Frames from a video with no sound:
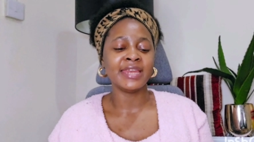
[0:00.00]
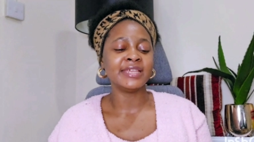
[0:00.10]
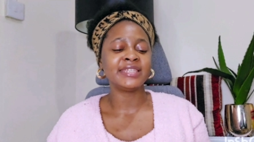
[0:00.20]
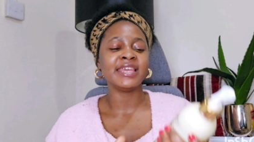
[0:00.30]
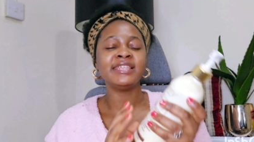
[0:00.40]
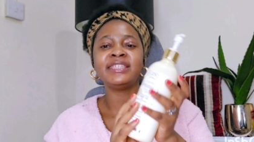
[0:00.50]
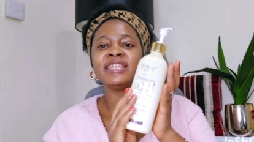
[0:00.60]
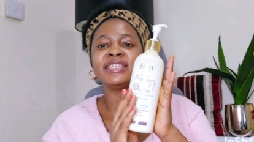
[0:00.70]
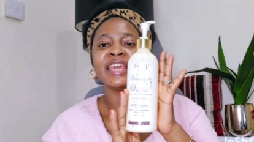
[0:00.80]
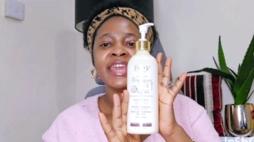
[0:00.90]
list is
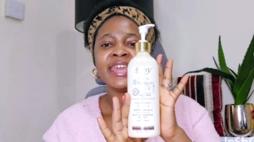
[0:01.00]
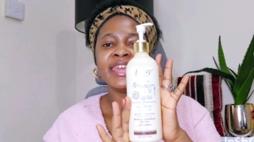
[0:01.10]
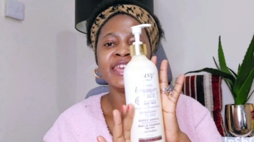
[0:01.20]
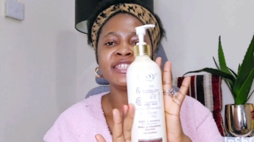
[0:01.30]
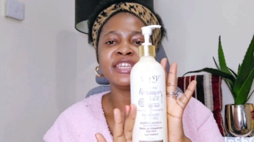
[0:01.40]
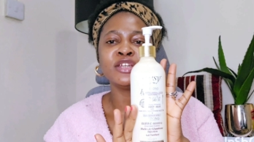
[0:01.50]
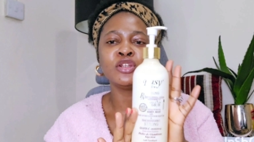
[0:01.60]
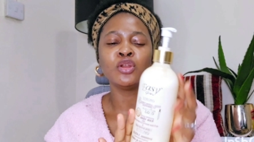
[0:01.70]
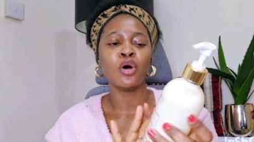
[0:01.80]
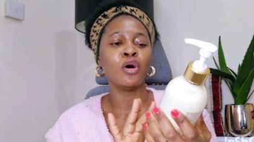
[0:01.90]
this Easy
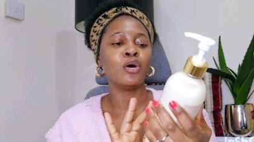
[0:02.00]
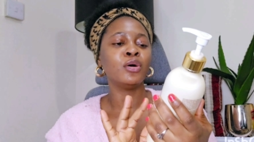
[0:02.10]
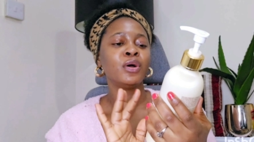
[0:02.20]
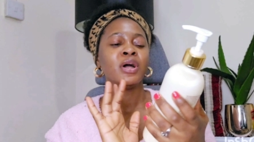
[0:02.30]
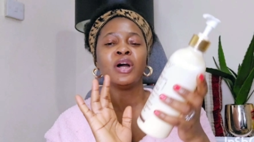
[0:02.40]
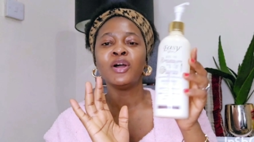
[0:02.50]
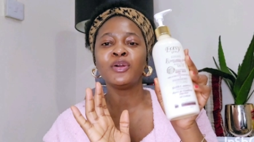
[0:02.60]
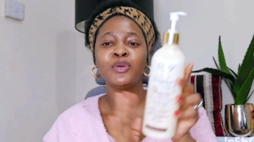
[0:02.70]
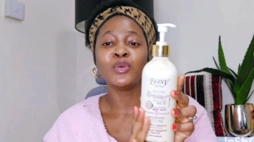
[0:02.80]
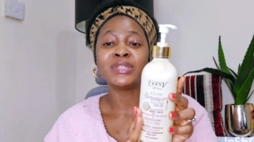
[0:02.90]
Glow
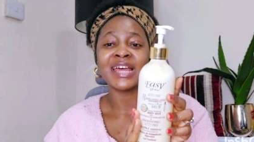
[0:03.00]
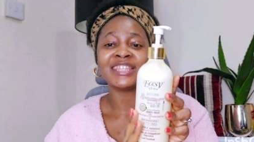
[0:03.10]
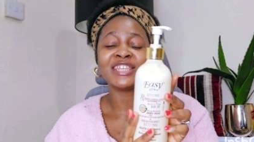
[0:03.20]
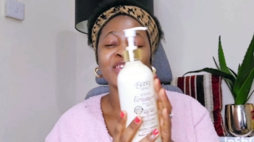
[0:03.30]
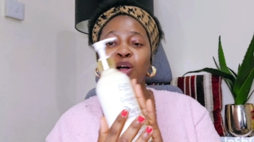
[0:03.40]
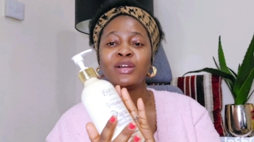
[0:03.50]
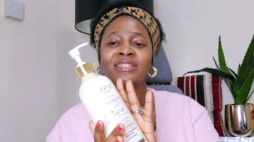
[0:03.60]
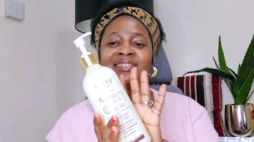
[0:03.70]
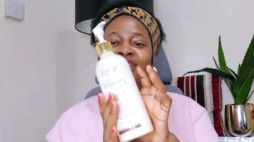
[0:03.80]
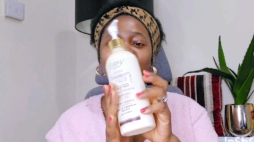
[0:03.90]

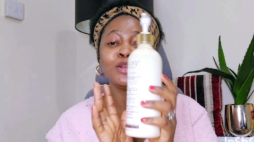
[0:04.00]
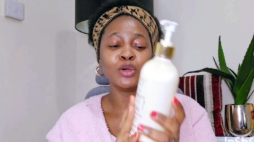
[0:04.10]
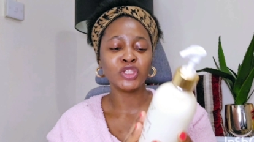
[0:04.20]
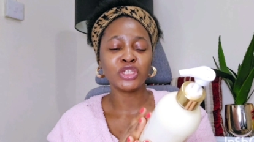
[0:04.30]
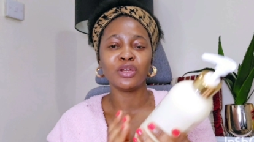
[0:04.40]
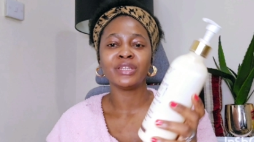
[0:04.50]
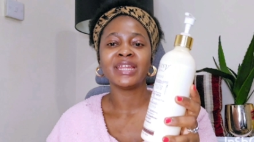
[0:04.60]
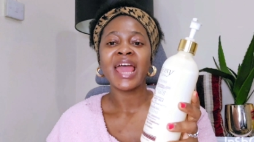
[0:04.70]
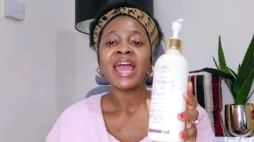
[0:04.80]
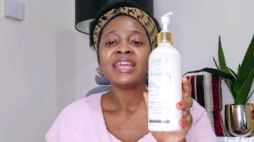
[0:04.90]
Glutathione Lotion.
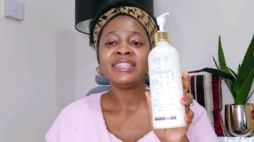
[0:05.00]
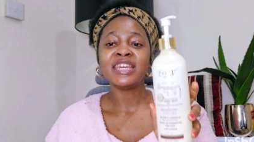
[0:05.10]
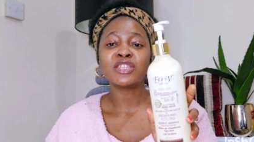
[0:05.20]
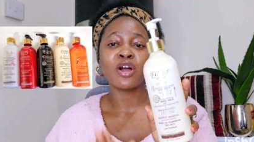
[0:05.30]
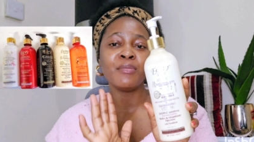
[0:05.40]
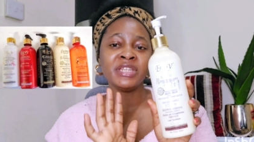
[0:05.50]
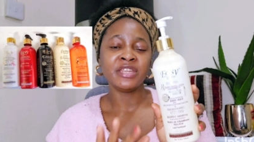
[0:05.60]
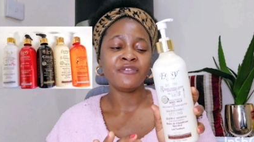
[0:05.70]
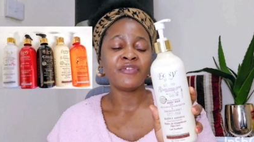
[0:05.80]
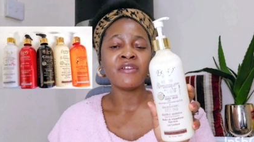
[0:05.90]
This comes in
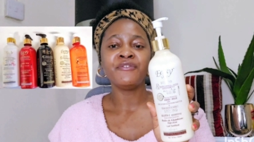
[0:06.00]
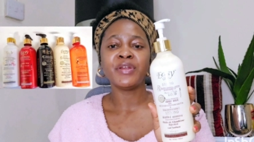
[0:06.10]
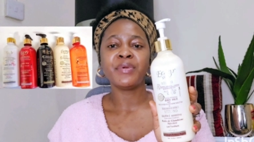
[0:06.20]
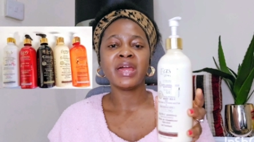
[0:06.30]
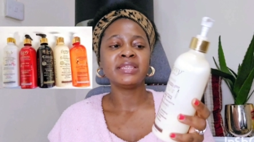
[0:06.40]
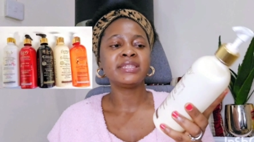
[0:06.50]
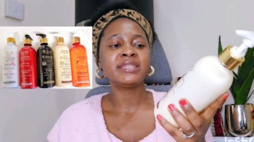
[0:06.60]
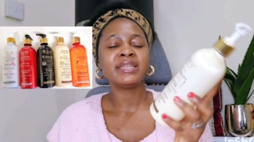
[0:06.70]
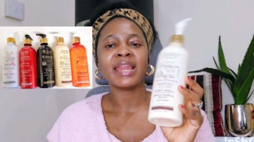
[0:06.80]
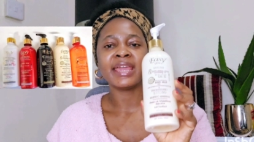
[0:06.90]
different
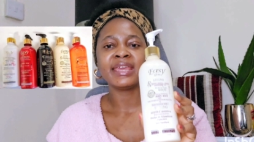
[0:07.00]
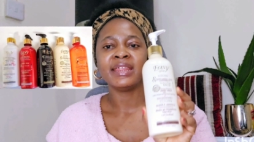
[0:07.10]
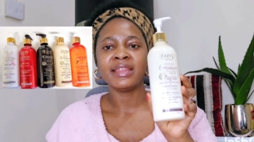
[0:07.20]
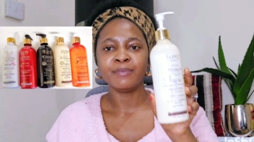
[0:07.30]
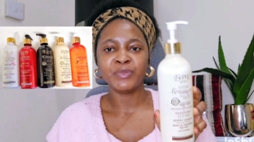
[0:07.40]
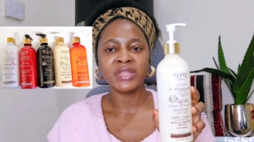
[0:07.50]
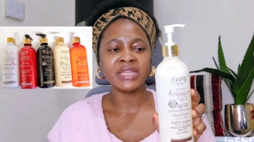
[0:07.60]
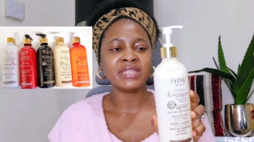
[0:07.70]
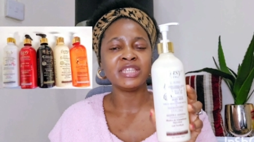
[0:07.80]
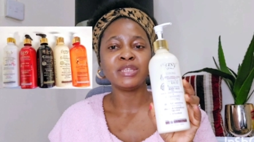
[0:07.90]
variants. Like,
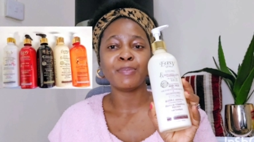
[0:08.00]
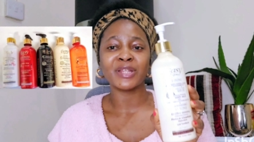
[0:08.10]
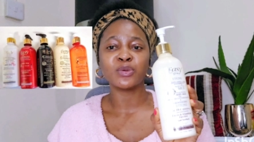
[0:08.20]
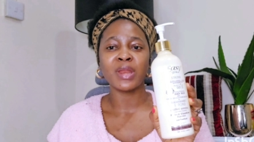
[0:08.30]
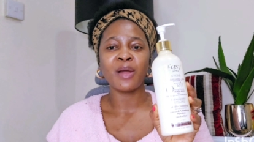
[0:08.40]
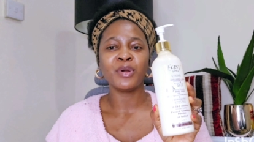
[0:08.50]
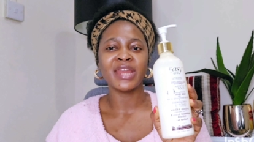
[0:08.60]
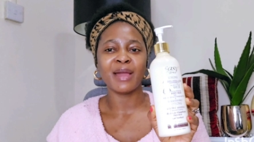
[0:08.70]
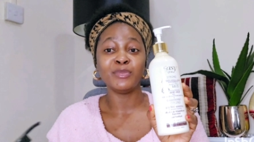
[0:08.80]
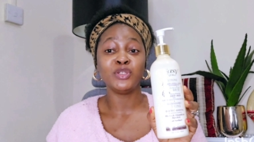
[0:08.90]
this is the particular one
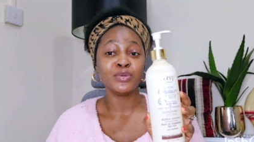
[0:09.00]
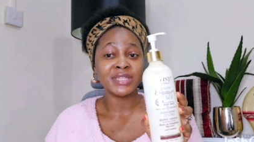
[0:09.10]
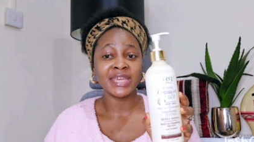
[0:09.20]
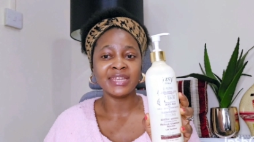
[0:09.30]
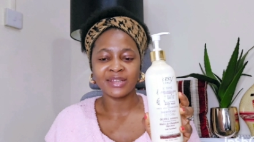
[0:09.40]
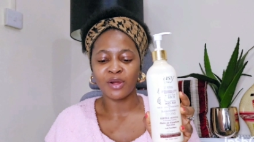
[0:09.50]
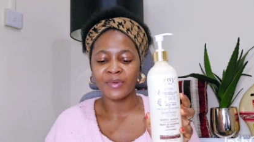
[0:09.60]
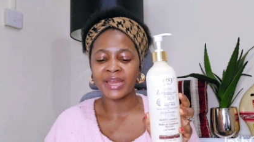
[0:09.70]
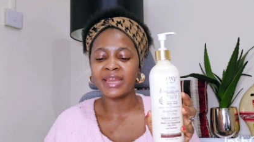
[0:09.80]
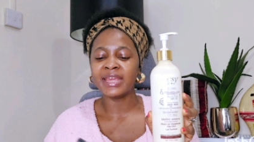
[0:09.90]
I'm using
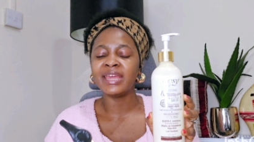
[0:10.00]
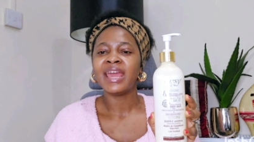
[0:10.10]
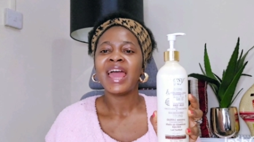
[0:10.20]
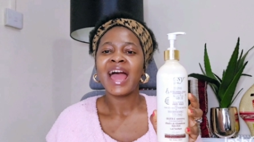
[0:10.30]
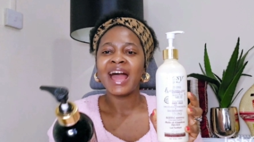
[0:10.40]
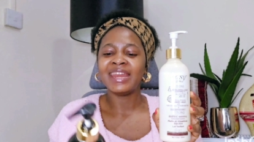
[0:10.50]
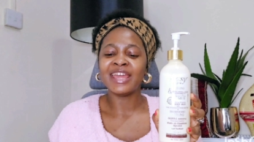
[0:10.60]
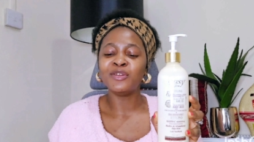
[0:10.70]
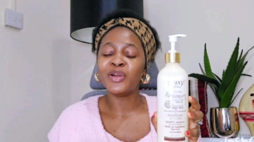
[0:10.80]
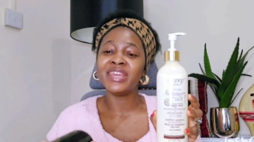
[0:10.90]
currently, and
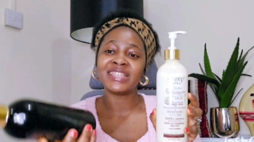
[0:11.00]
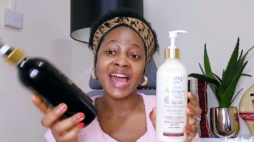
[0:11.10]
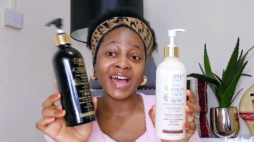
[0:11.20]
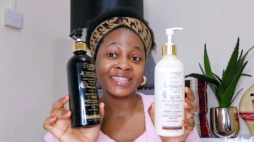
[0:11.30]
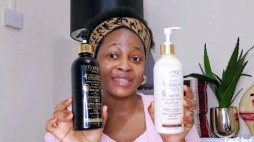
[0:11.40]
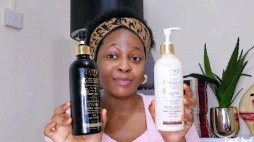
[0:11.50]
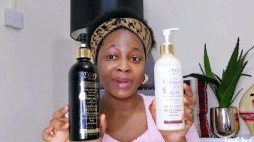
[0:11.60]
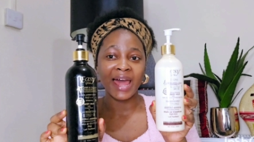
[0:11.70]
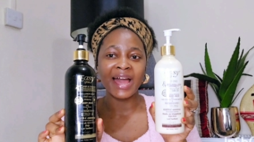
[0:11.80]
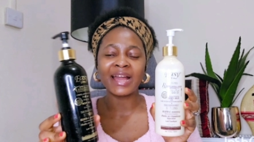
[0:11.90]
I know it has the
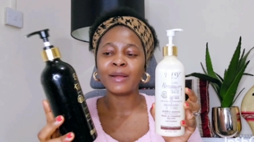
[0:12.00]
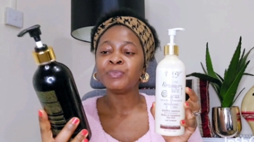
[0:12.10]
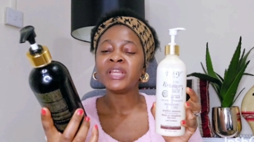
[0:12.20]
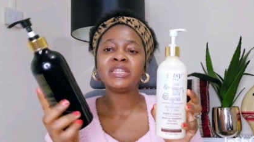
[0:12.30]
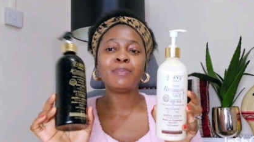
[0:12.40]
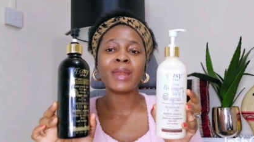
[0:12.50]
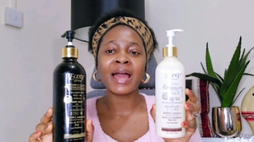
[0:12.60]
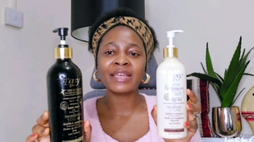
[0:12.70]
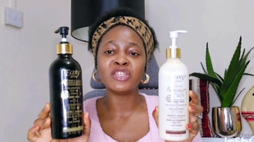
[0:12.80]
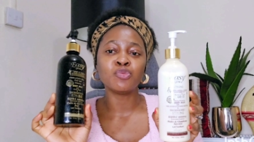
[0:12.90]
black. The
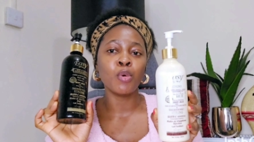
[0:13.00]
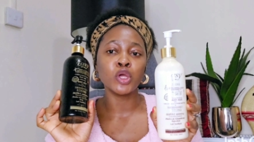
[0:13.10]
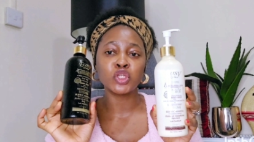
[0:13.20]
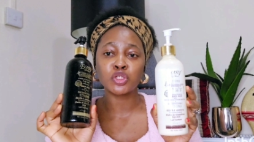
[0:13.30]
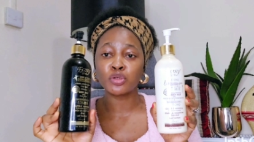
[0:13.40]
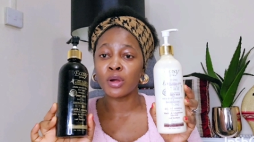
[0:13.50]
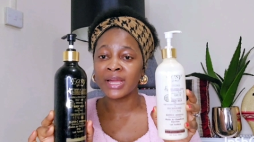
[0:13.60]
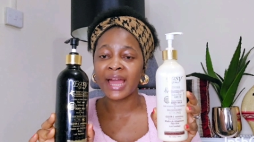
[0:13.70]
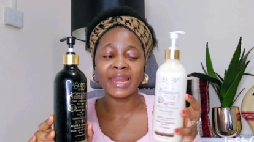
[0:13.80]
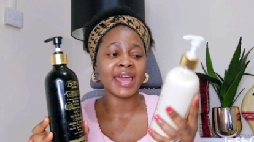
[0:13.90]
black is more
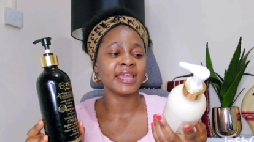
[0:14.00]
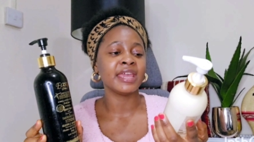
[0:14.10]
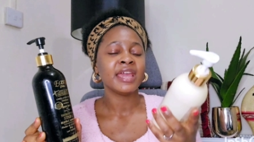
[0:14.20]
stronger. Like,